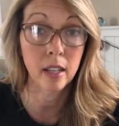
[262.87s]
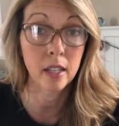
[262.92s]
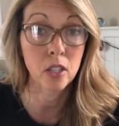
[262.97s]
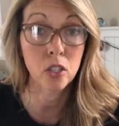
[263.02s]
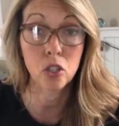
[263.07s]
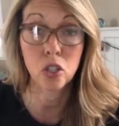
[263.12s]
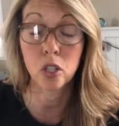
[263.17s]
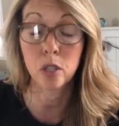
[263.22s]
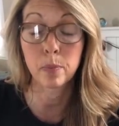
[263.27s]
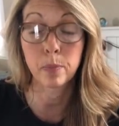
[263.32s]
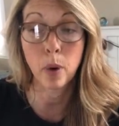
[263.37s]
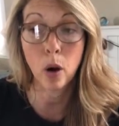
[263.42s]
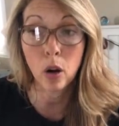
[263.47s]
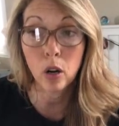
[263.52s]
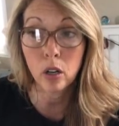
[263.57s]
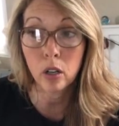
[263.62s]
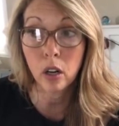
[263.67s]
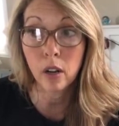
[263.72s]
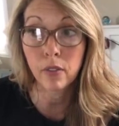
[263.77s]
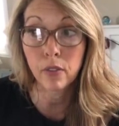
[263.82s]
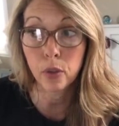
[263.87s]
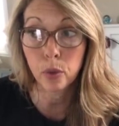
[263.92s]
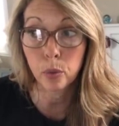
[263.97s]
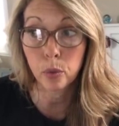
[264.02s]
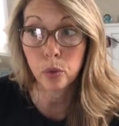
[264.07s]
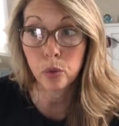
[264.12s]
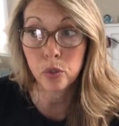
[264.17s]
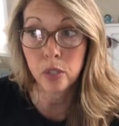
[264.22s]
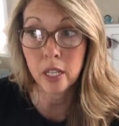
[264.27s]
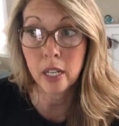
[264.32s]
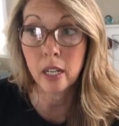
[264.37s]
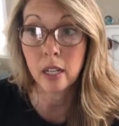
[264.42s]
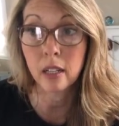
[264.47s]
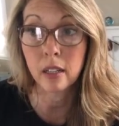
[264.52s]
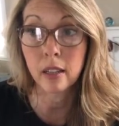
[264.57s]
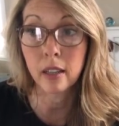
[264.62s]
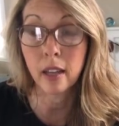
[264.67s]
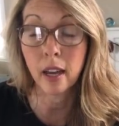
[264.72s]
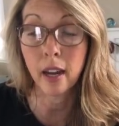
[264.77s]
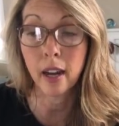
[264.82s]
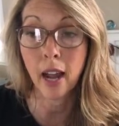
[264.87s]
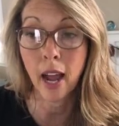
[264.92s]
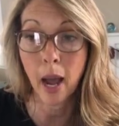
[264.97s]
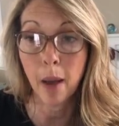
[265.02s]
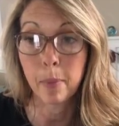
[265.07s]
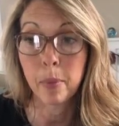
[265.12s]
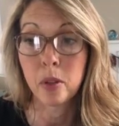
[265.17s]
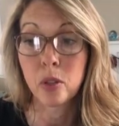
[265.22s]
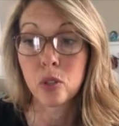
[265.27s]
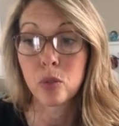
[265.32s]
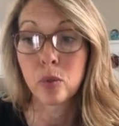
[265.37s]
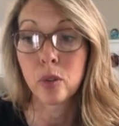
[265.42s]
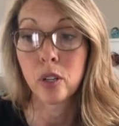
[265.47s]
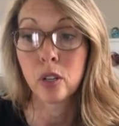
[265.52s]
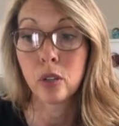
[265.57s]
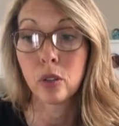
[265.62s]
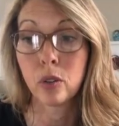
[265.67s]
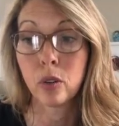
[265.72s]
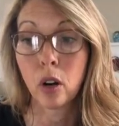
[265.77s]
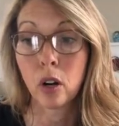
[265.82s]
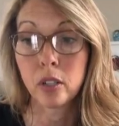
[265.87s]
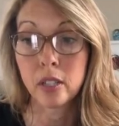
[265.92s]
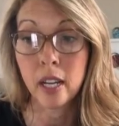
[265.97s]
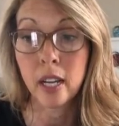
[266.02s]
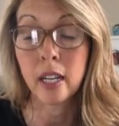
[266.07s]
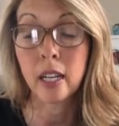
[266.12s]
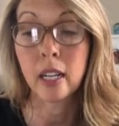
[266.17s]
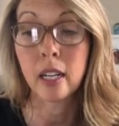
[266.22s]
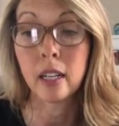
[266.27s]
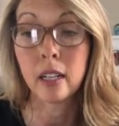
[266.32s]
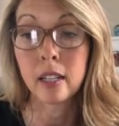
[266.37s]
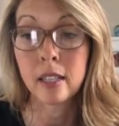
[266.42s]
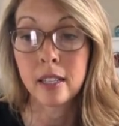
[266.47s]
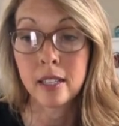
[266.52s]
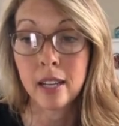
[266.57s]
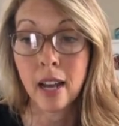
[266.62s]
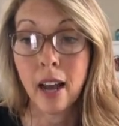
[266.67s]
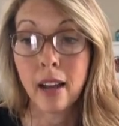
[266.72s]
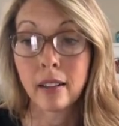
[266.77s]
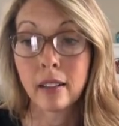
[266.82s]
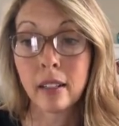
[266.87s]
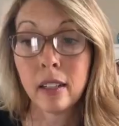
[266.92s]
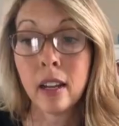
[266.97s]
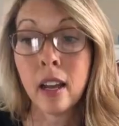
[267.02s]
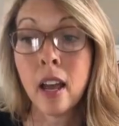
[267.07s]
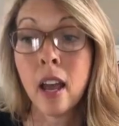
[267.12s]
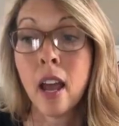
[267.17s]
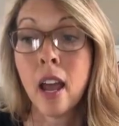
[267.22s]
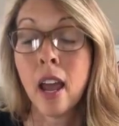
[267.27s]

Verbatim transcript: It's just part of the routine that happens when you are taking a statin.